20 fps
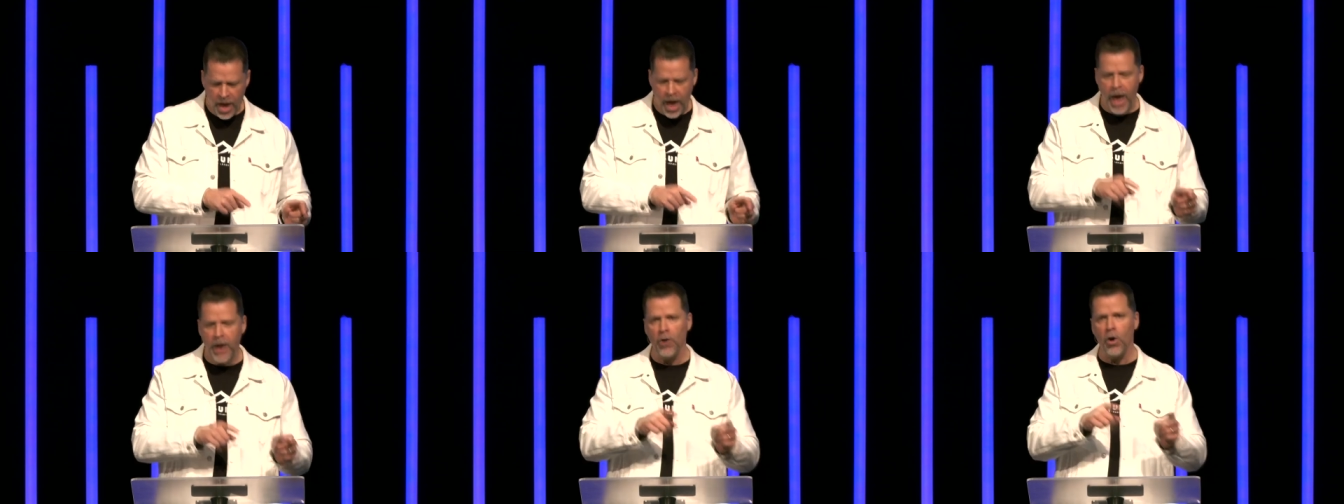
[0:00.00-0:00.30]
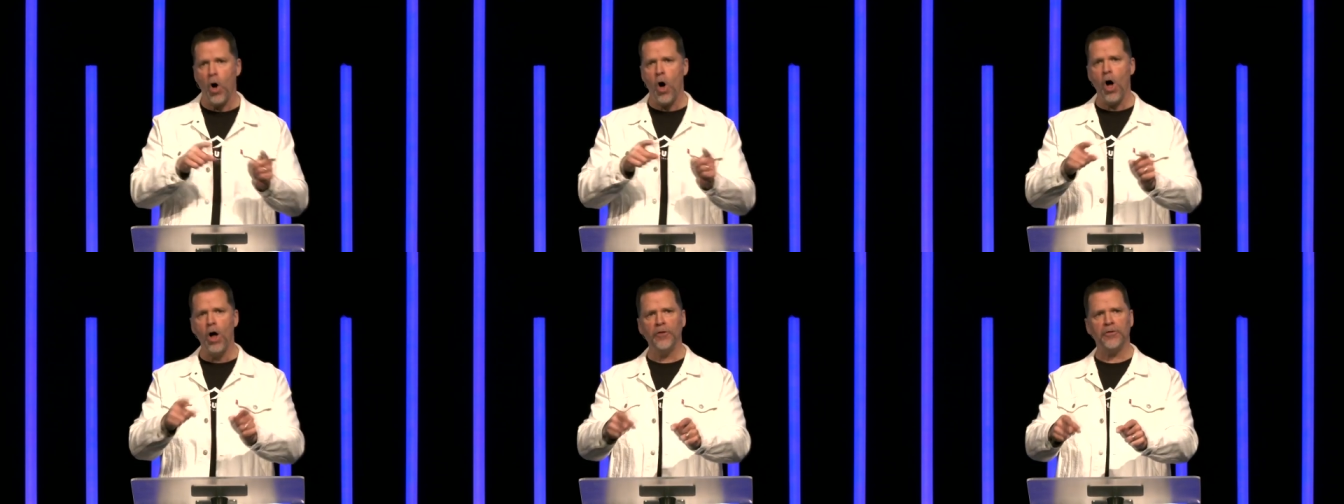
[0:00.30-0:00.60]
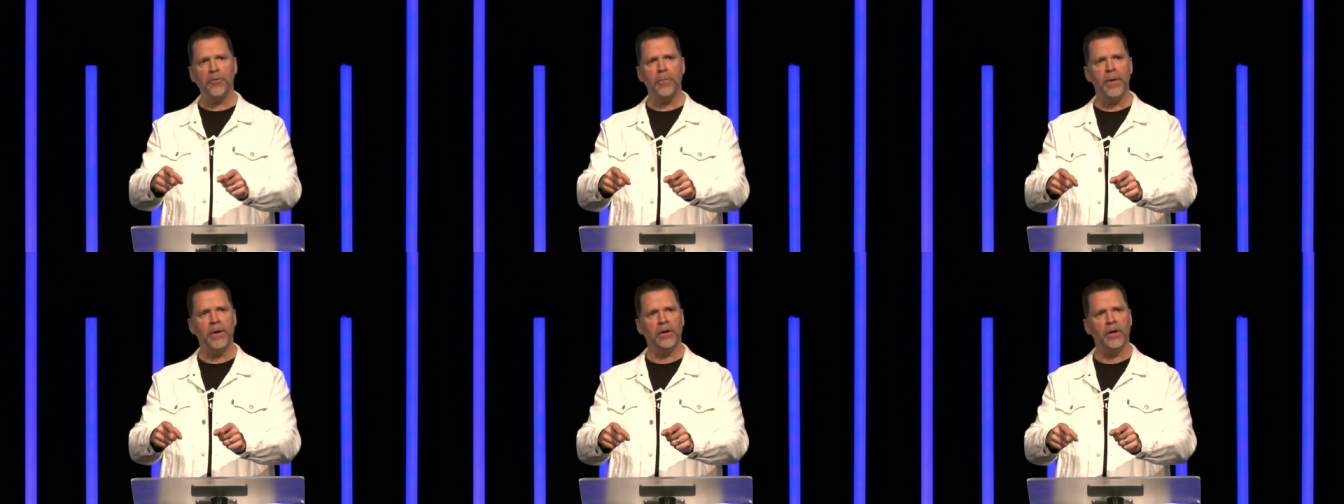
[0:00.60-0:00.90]
and
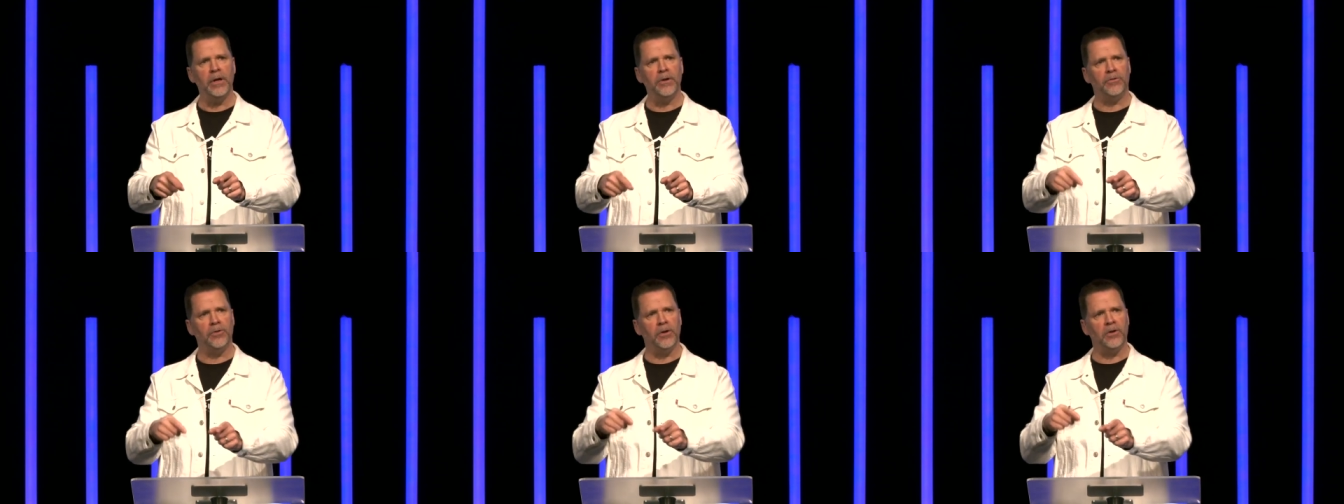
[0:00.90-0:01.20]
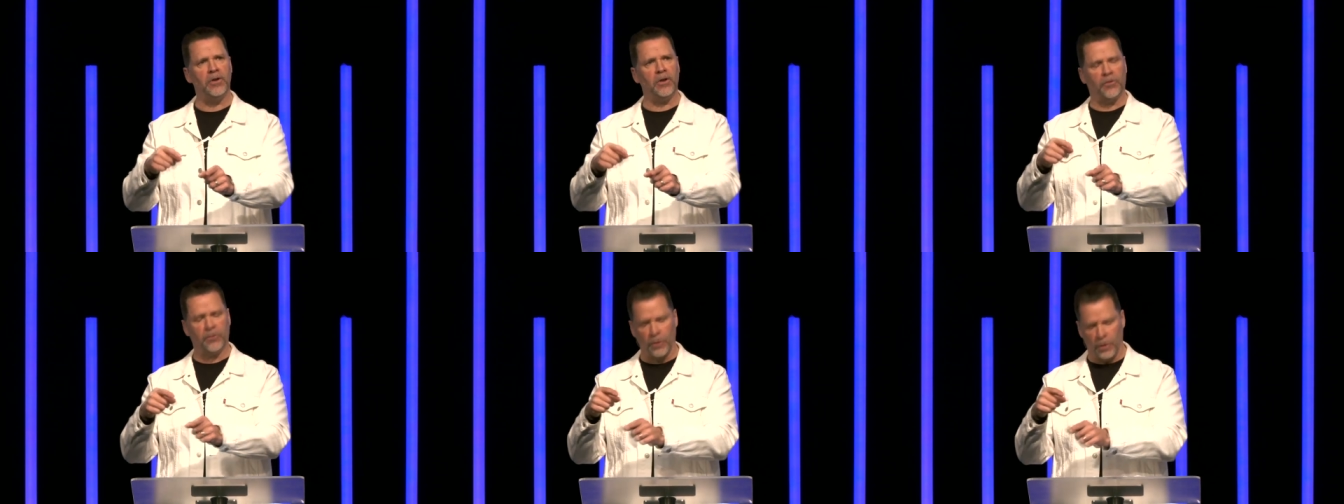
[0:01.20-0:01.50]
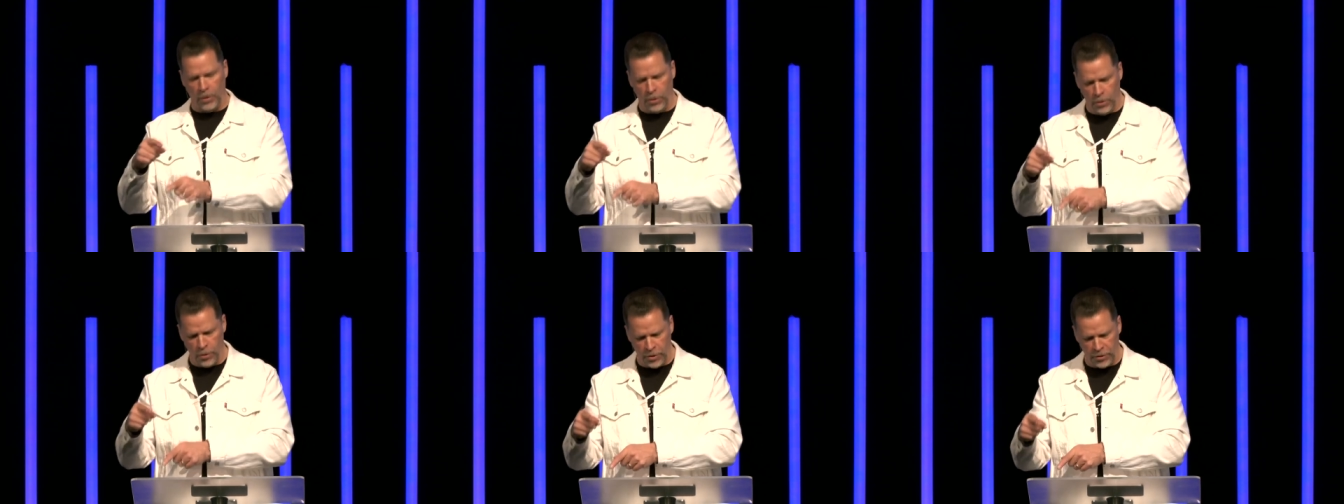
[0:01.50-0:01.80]
ultimately to
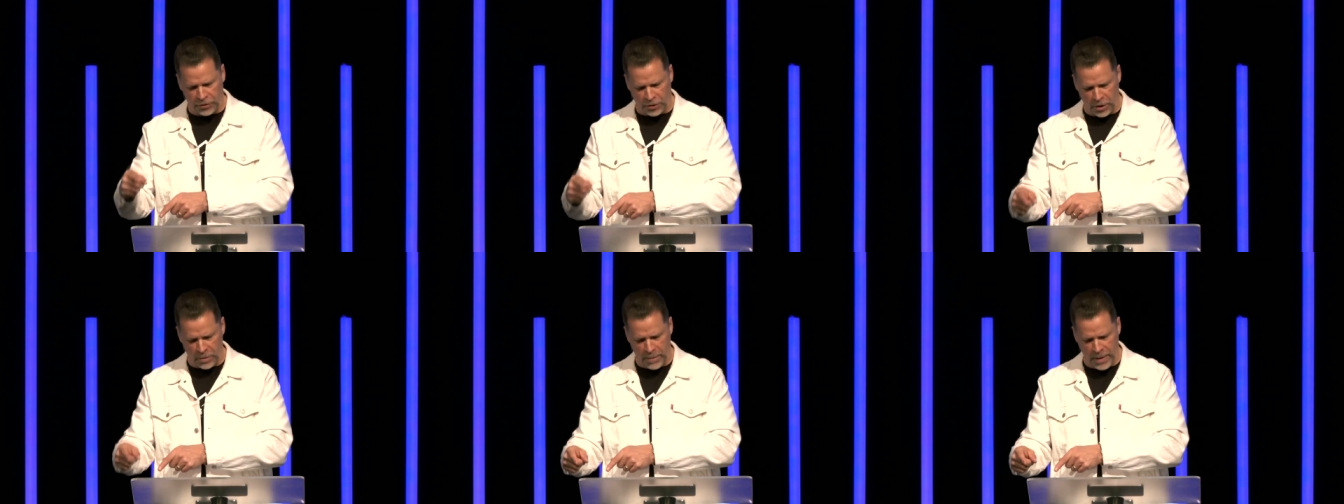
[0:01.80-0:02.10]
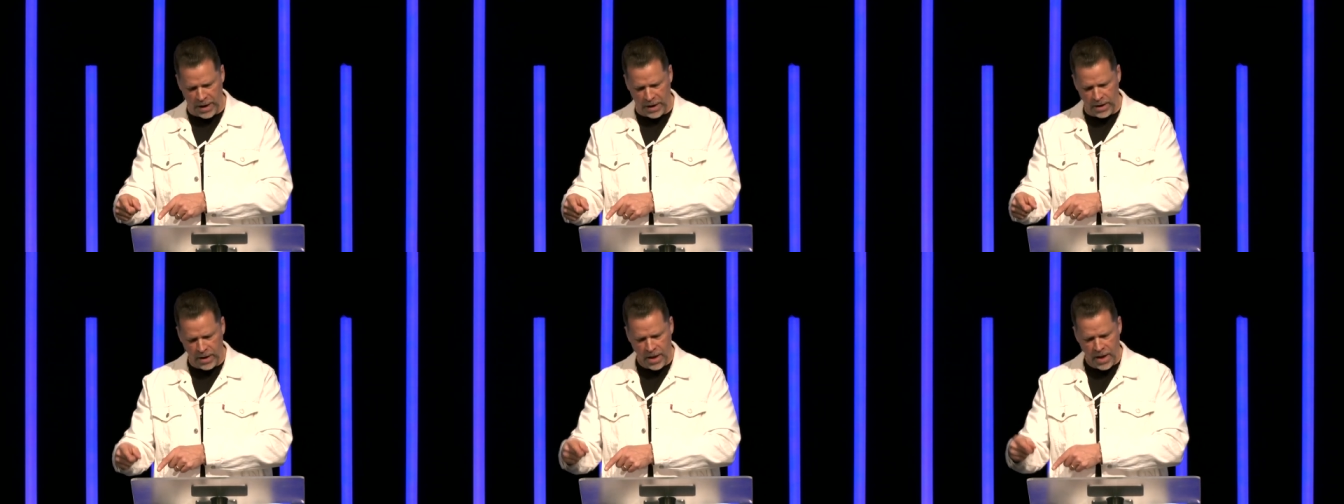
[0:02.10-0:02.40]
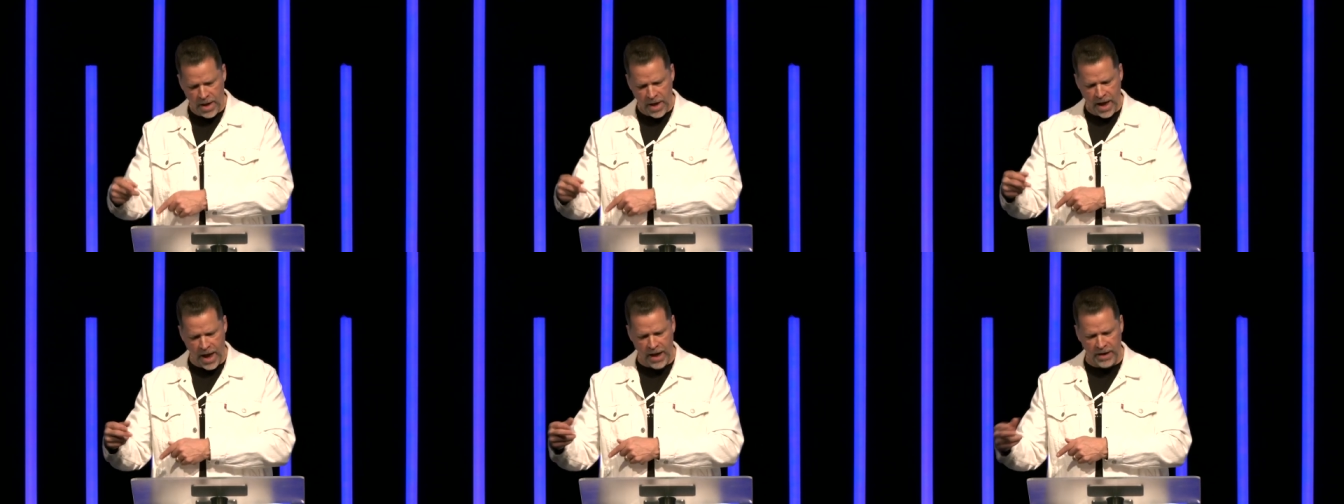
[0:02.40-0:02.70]
disillusionment
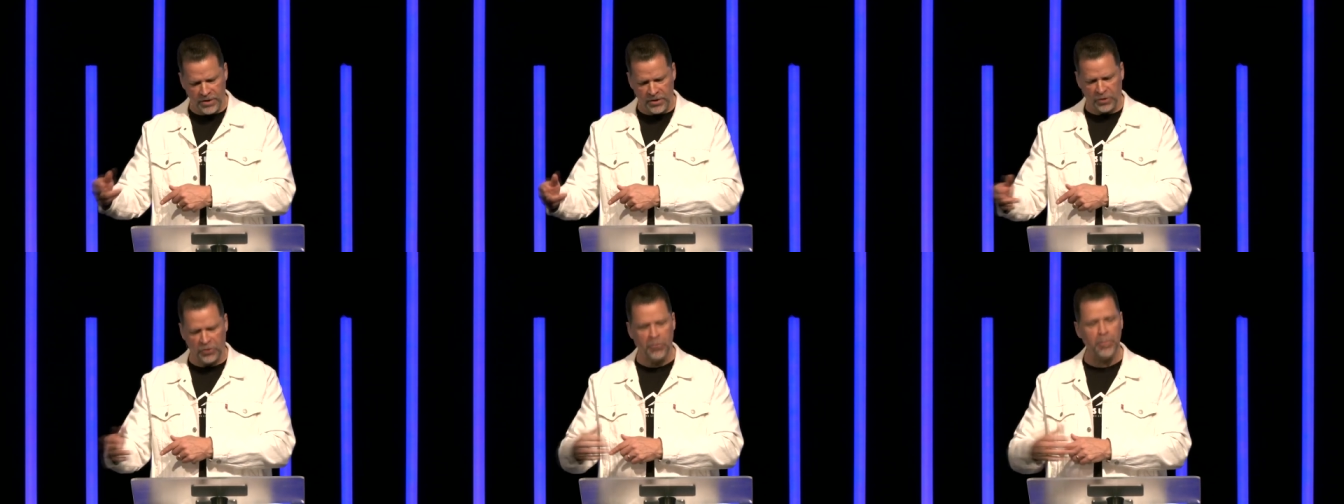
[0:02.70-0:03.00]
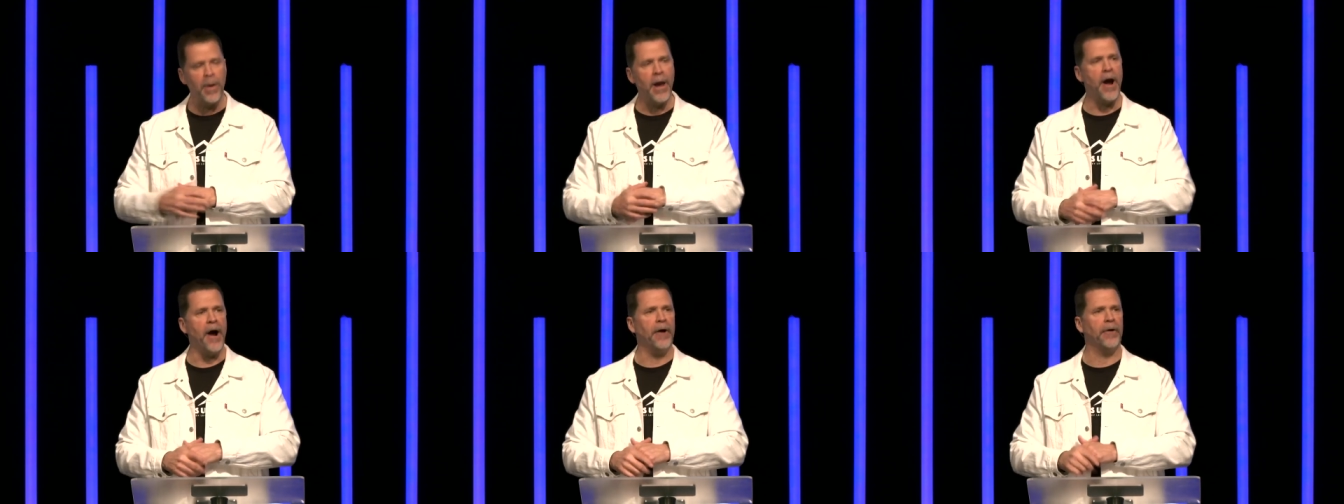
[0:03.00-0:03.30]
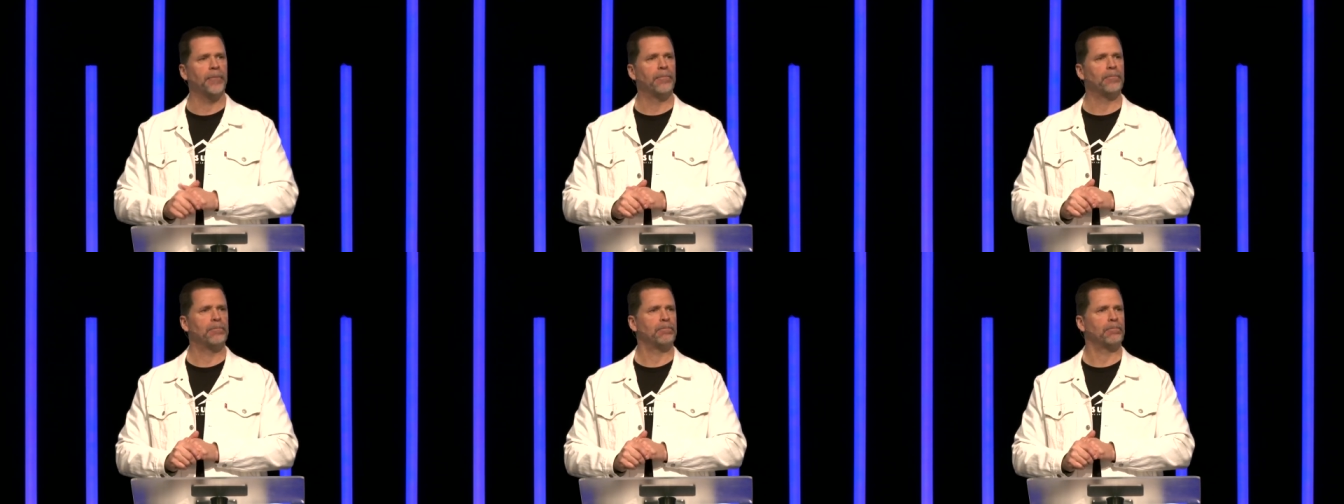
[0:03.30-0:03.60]
and despair.